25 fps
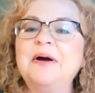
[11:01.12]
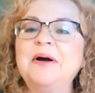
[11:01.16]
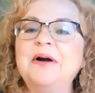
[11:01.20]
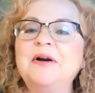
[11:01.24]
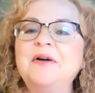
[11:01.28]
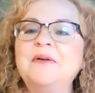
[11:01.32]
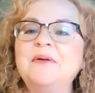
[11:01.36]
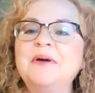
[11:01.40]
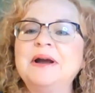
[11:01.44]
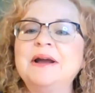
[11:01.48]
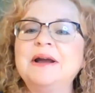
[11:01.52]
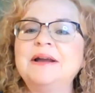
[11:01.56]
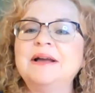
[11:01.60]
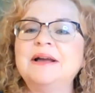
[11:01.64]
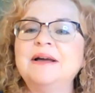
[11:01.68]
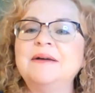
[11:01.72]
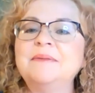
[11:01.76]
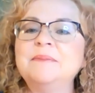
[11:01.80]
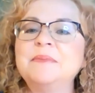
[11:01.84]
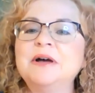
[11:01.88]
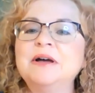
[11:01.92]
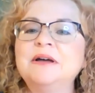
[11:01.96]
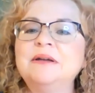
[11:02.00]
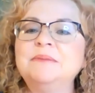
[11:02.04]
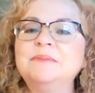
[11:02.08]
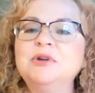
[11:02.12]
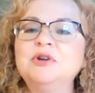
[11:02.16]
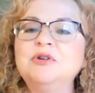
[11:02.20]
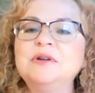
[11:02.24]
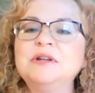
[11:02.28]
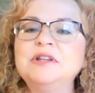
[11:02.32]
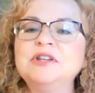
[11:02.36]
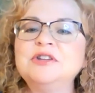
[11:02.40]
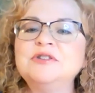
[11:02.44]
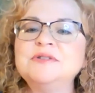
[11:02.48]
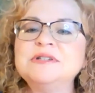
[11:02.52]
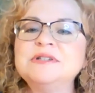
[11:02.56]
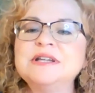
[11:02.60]
All right, I'm
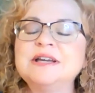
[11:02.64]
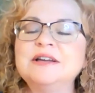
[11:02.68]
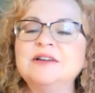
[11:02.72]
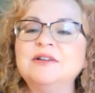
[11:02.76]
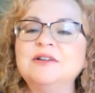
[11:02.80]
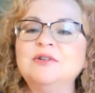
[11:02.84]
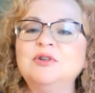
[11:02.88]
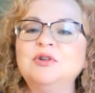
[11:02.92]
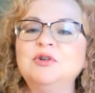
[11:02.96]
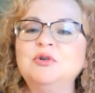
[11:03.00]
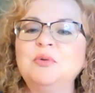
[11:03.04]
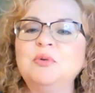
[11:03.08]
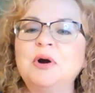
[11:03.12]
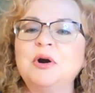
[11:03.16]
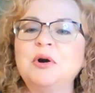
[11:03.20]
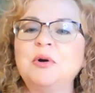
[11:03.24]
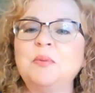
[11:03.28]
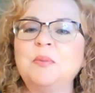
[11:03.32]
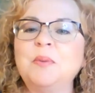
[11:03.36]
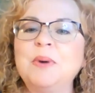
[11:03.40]
unmuting you, Dale. You are